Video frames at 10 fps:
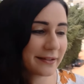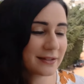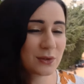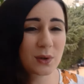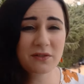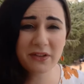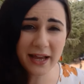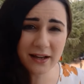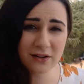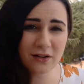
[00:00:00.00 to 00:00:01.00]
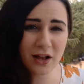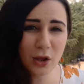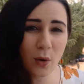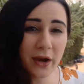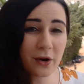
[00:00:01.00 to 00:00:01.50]
sort of like a
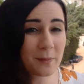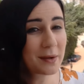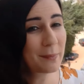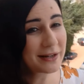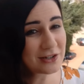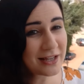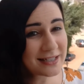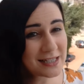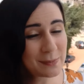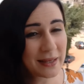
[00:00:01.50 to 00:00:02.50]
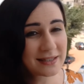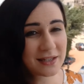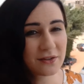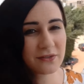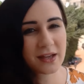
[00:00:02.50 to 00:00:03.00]
lawyer, but much less
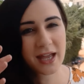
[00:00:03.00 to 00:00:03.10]
expensive,